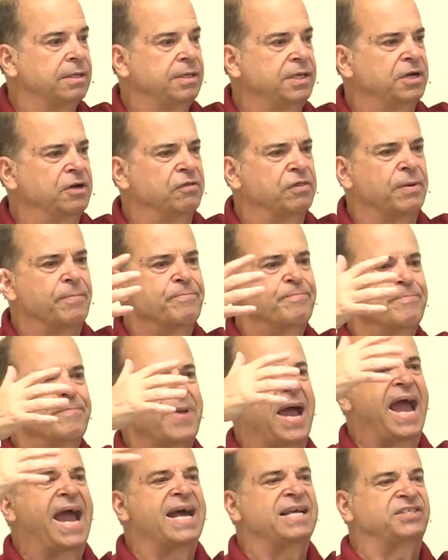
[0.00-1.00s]
you know, the
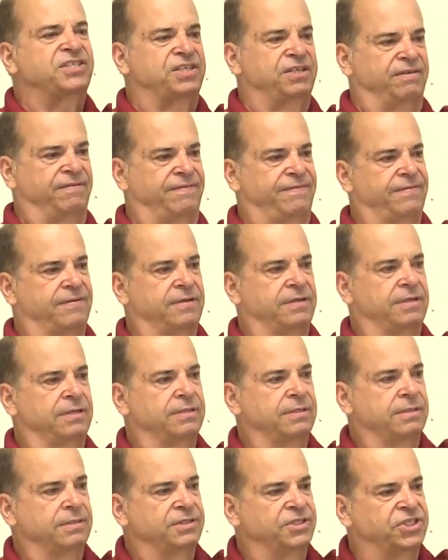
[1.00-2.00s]
massive
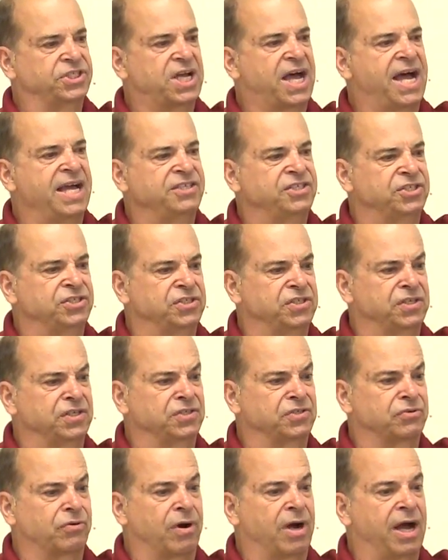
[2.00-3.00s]
sizes
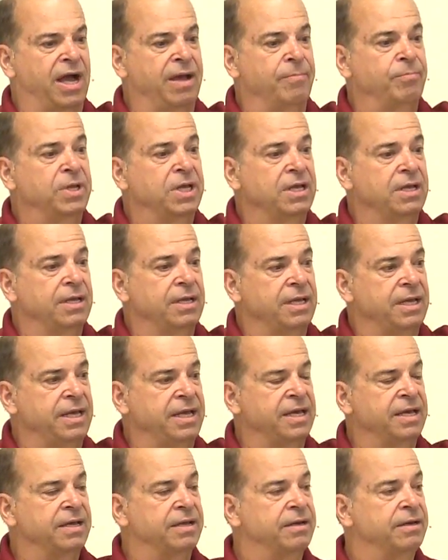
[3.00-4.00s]
described
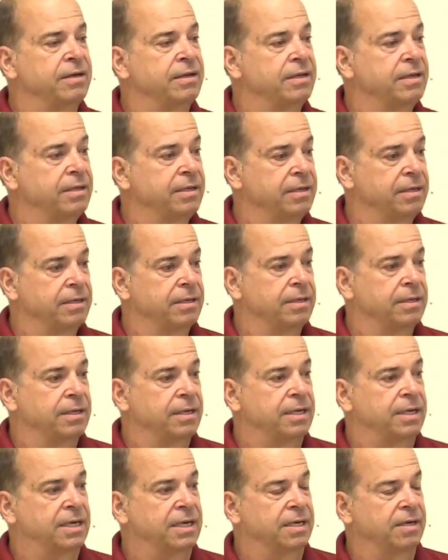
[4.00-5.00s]
in,
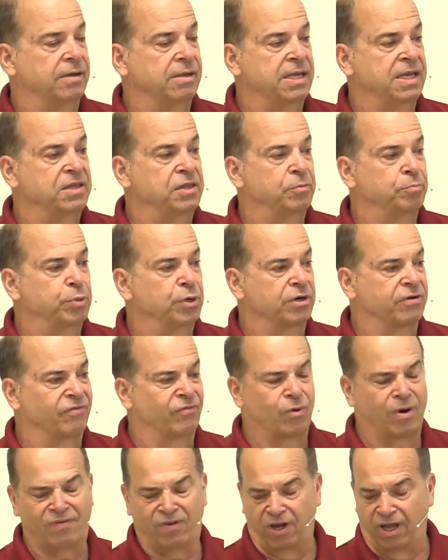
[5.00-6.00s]
uh, in the book
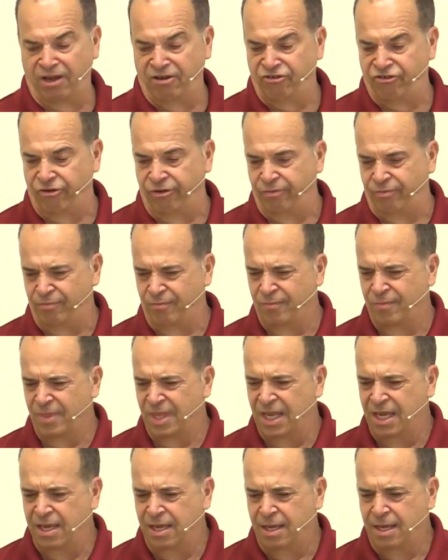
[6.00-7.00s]
of Revelation.
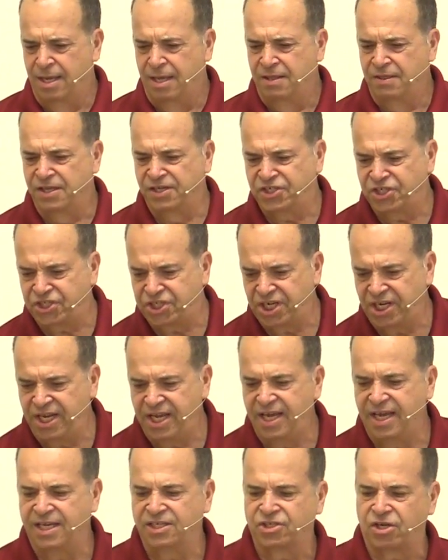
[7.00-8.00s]
The
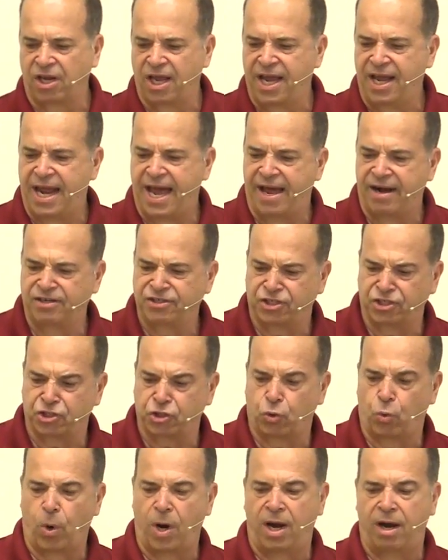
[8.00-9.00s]
city is laid out as a
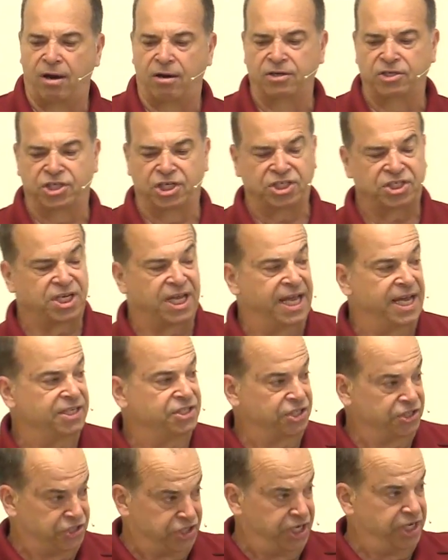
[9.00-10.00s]
square, just
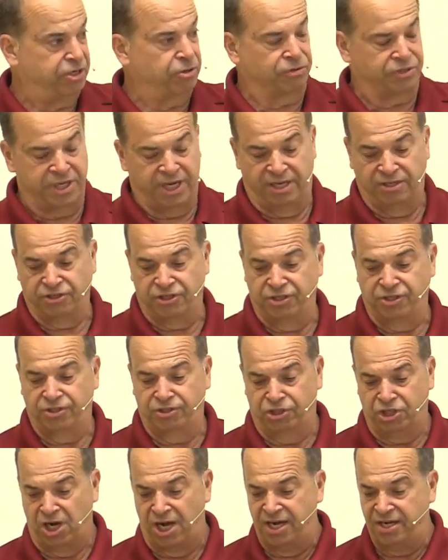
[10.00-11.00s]
as Ezekiel tells us,
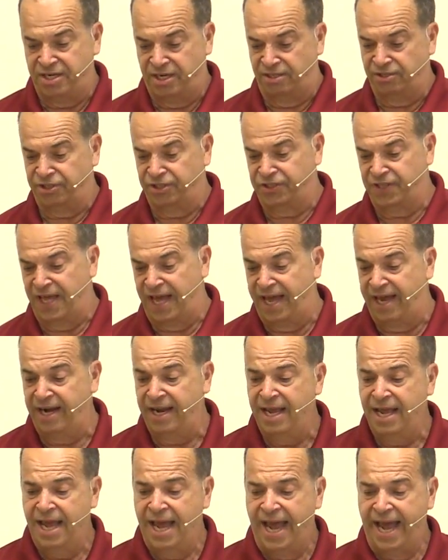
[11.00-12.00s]
John tells us that,
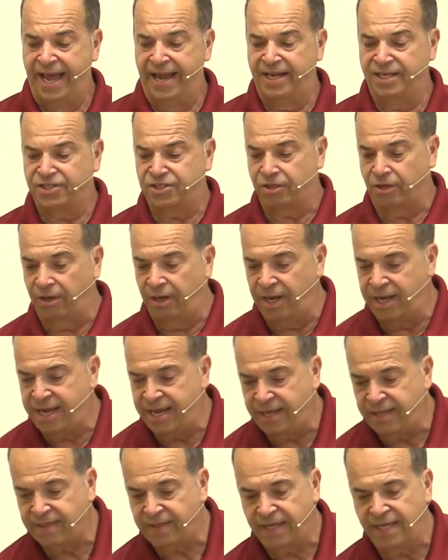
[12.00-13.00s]
and its
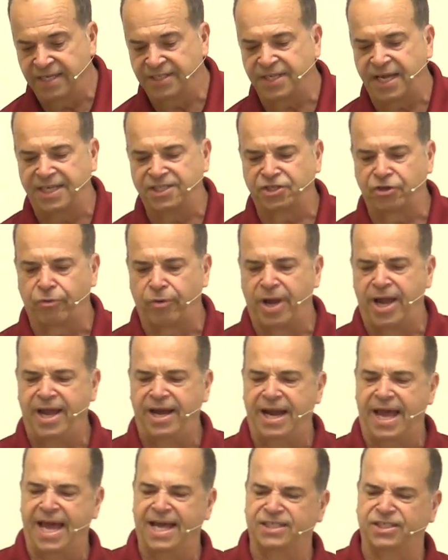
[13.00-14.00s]
length is as
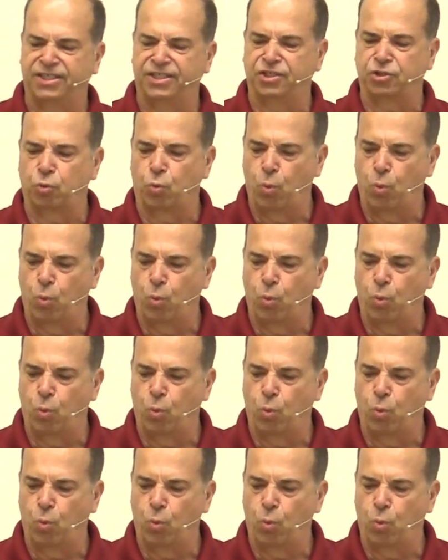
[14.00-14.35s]
great as its